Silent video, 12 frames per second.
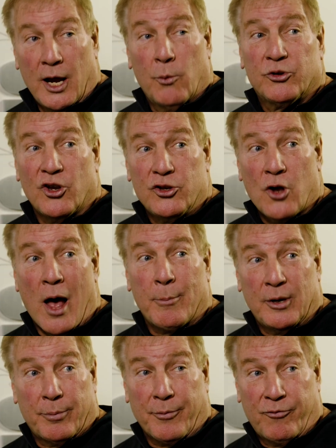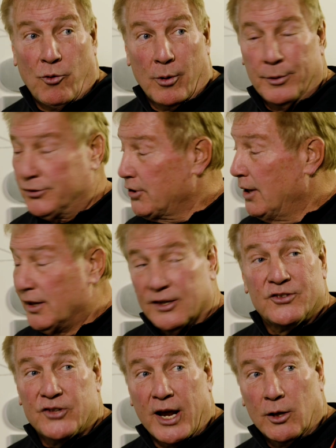It was a dominant performance.
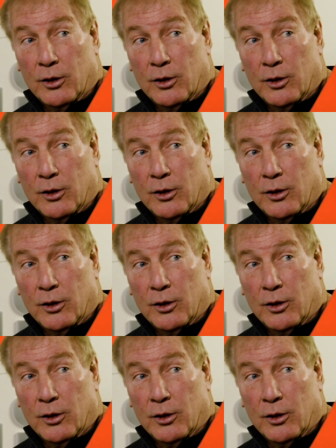Let's take a